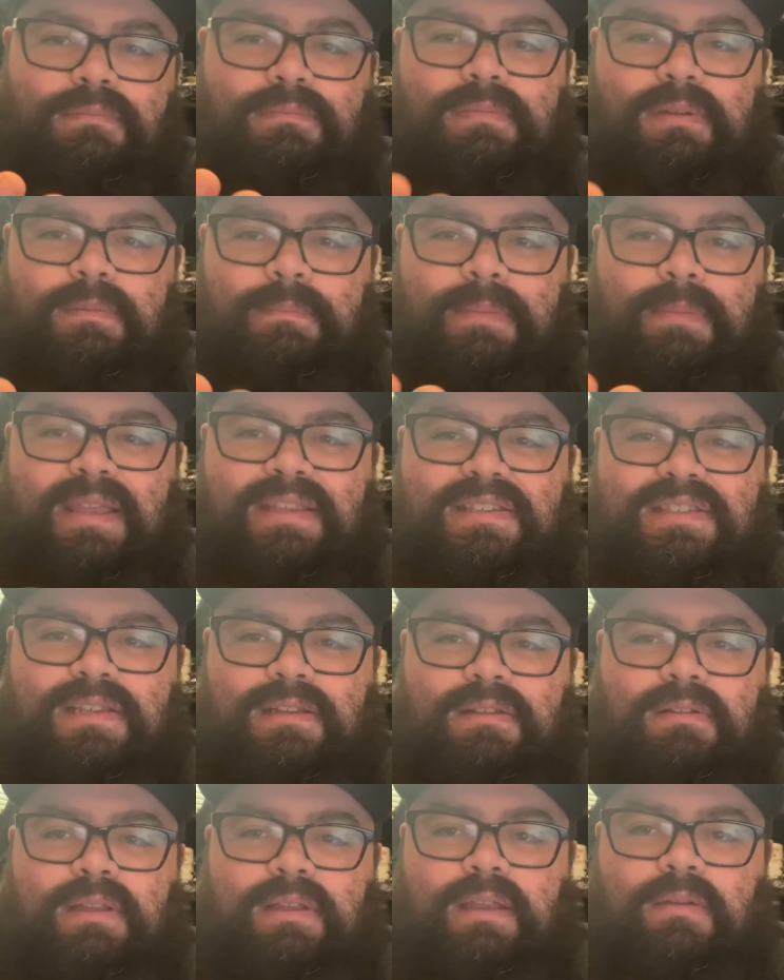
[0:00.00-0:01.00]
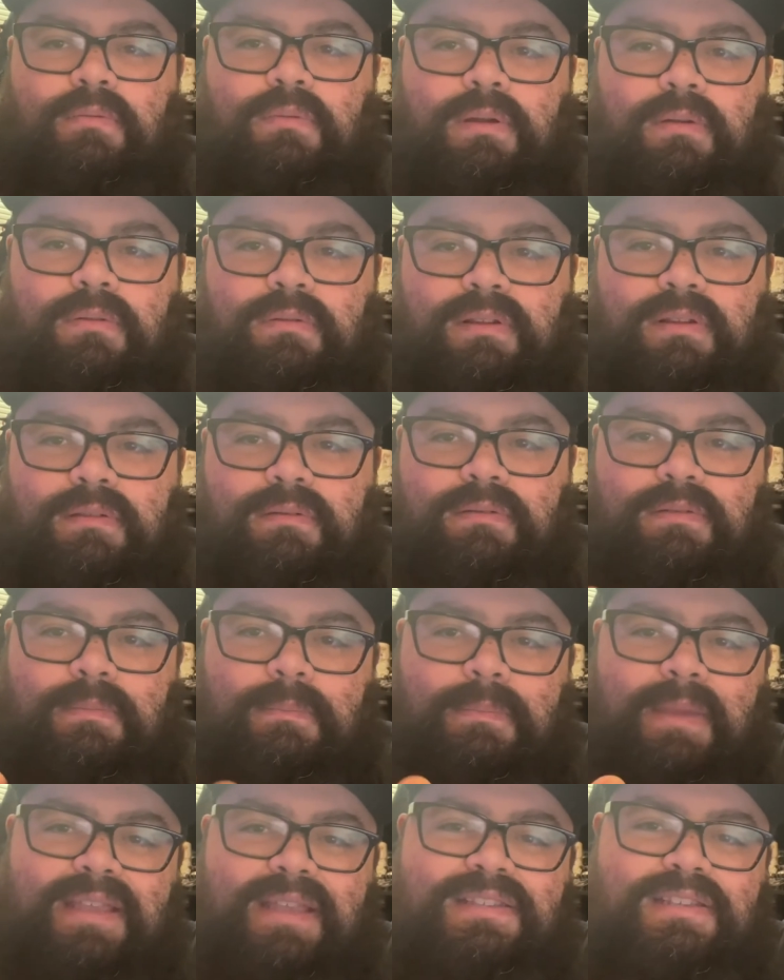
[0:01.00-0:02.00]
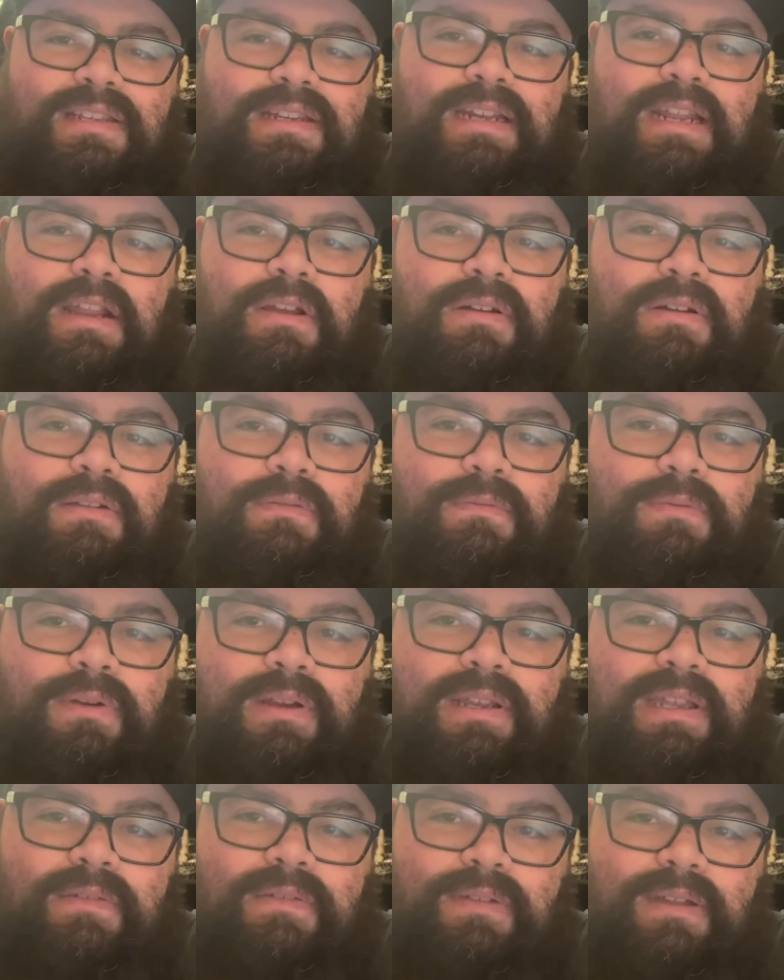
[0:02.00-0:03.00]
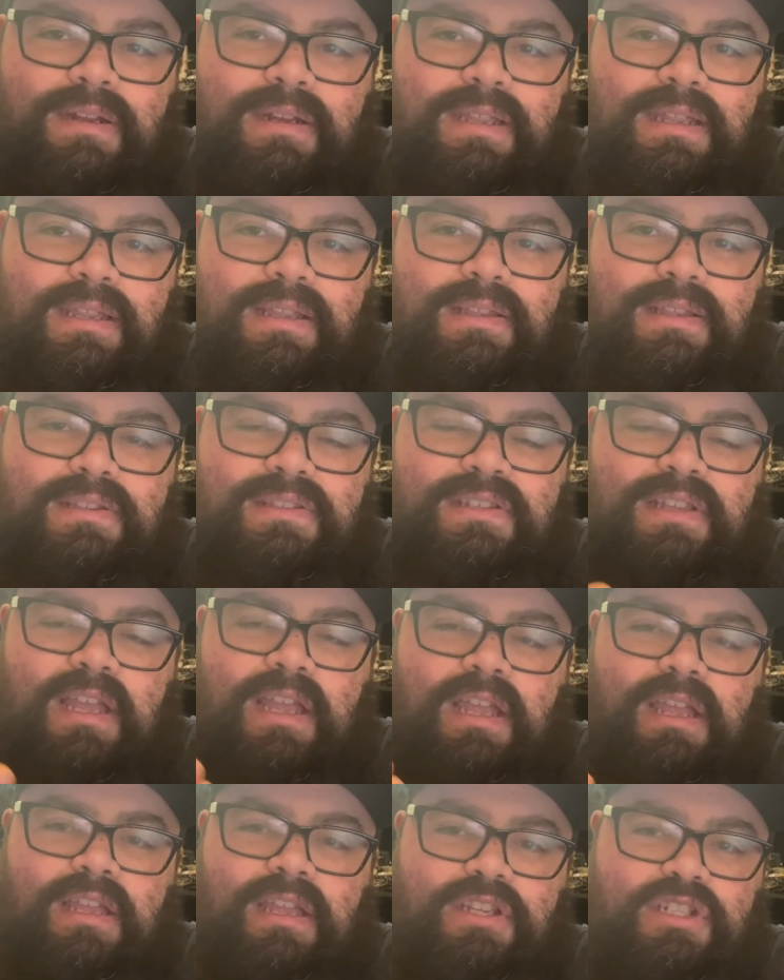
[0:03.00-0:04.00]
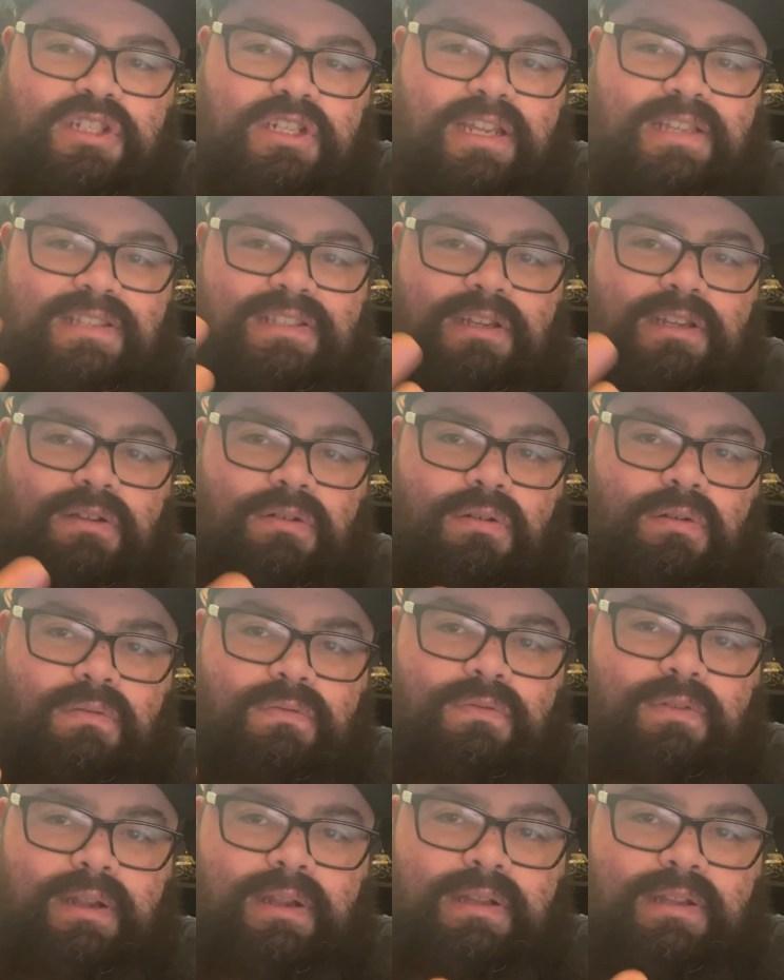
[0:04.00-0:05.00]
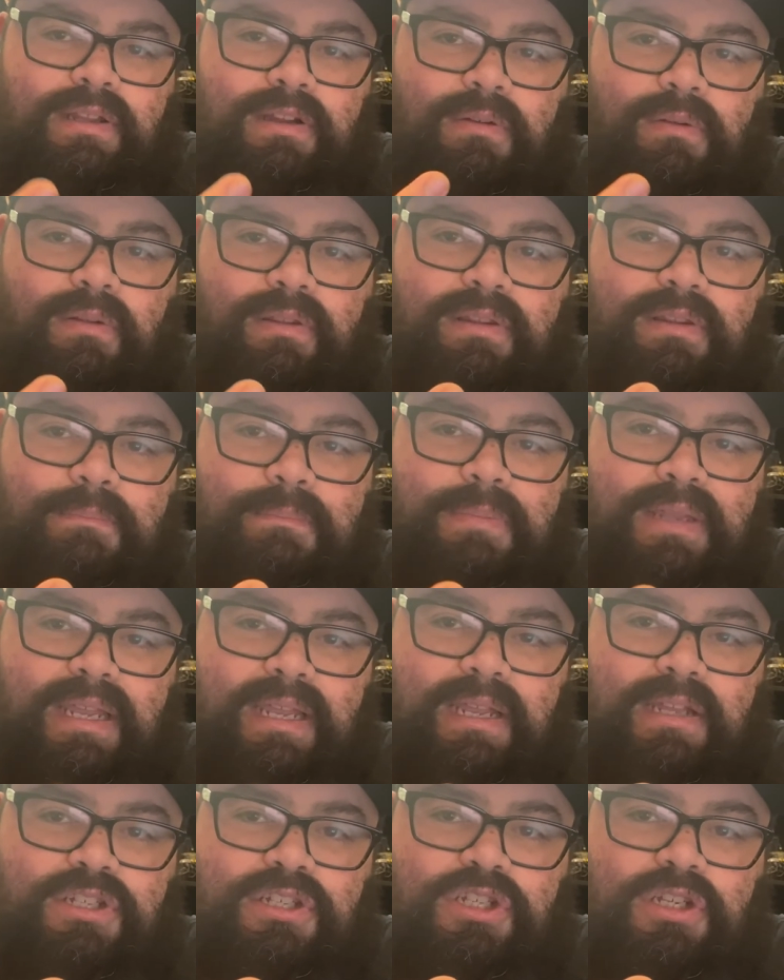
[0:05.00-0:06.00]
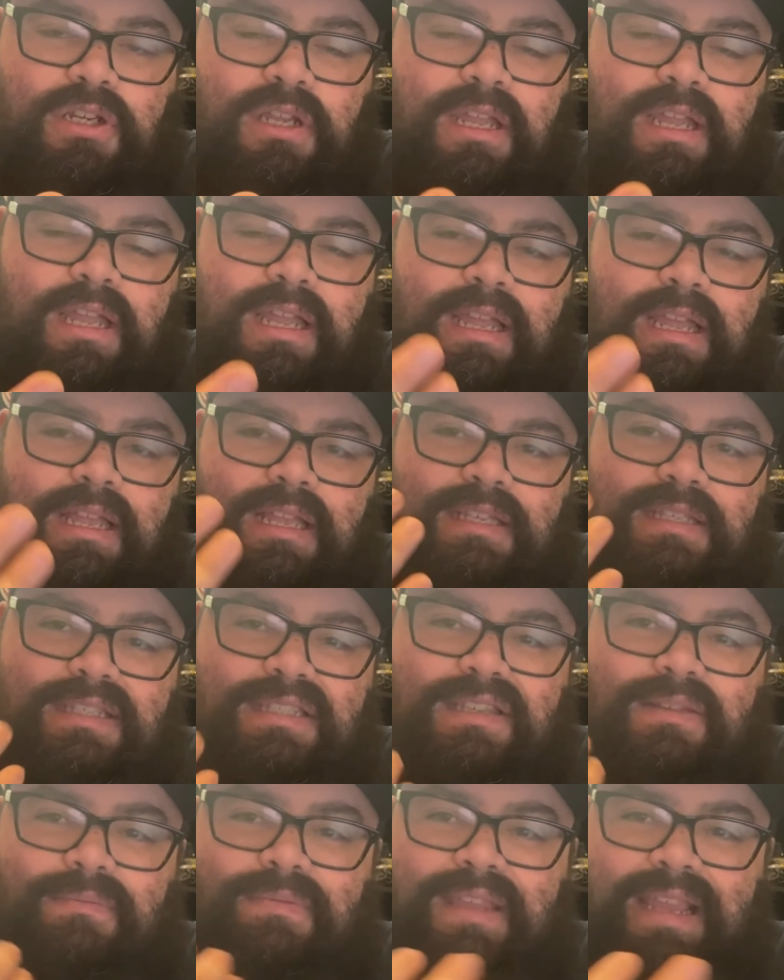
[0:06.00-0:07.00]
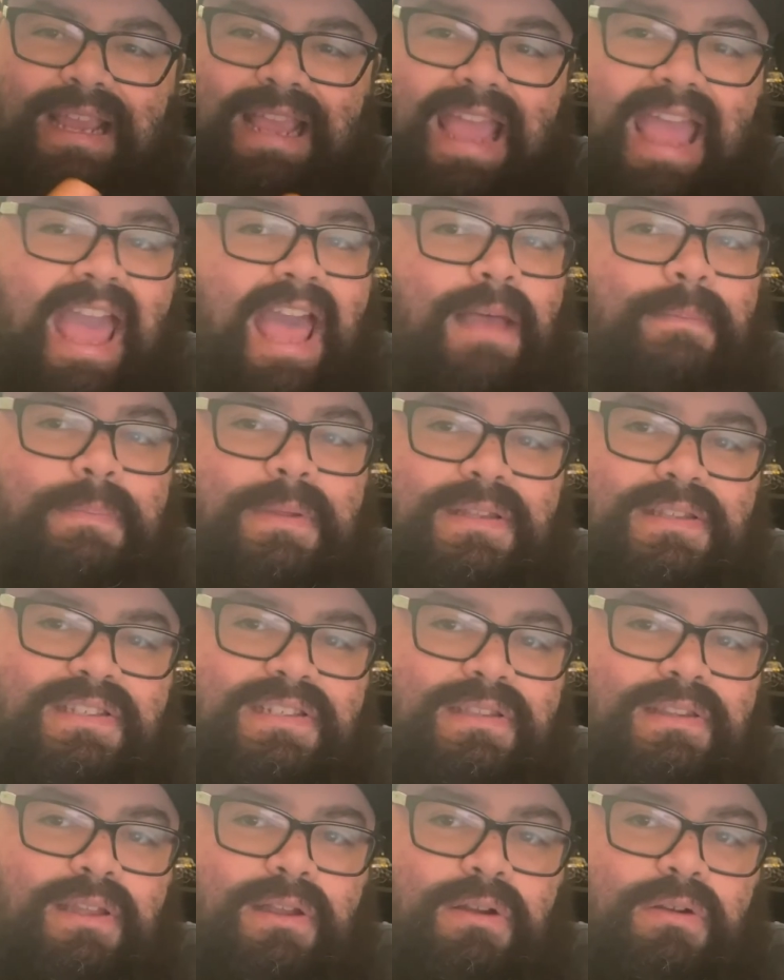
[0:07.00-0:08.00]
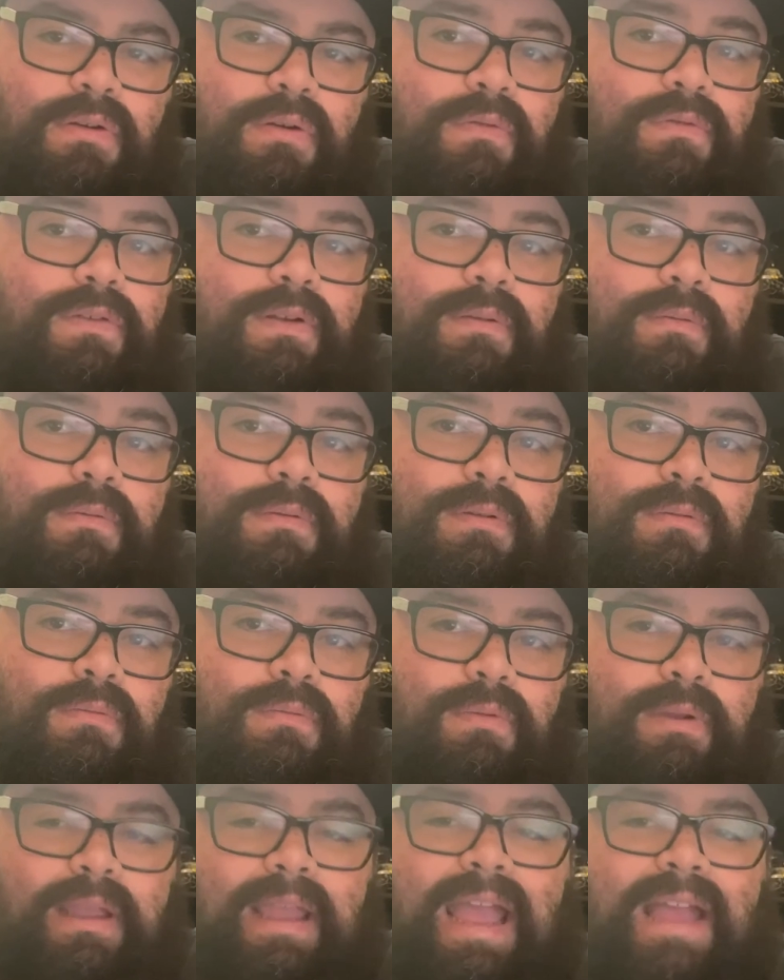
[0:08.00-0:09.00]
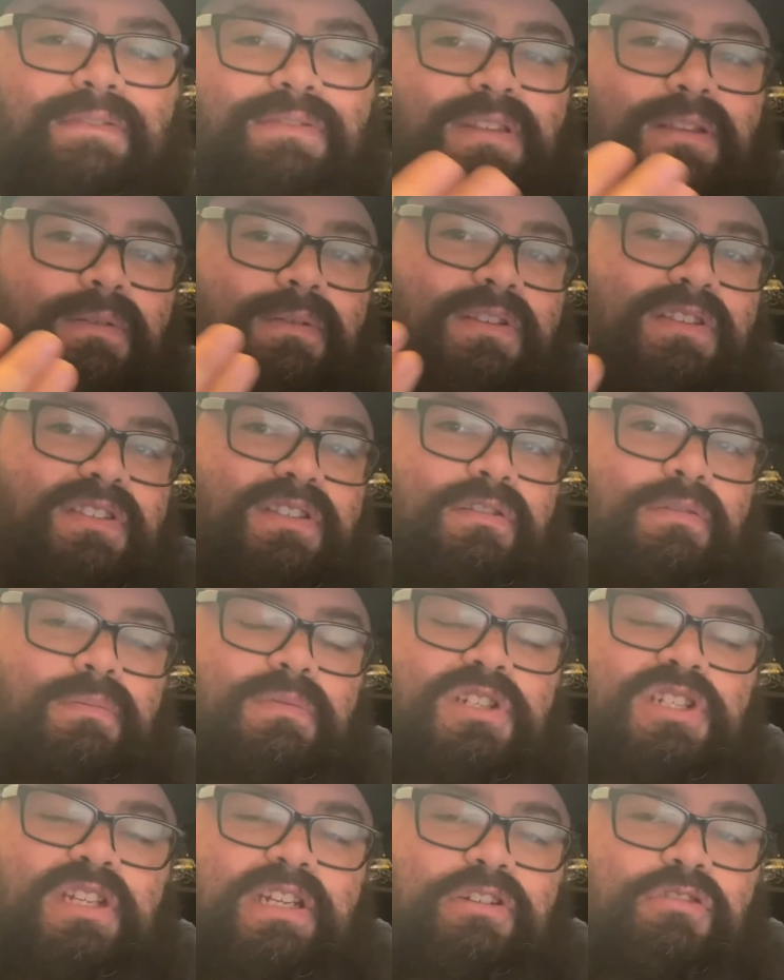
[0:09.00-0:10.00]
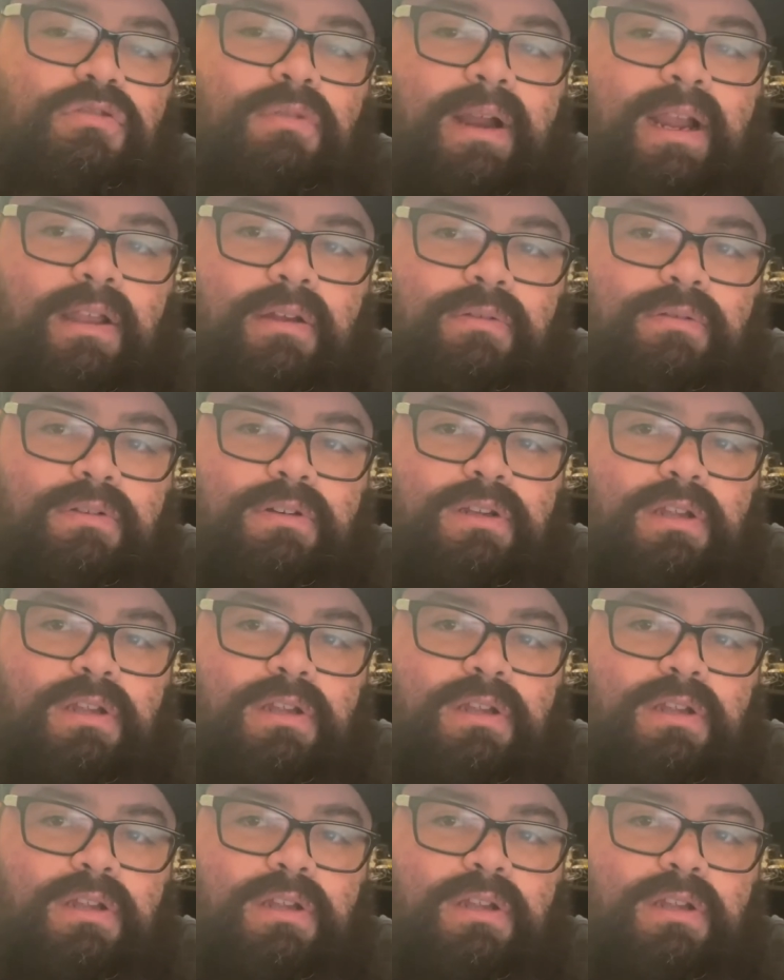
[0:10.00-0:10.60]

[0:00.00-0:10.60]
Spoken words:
basically what the basic narrative we're given is she has a girlfriend, they're on the beach, something happens to the girlfriend, we have to assume she drowned,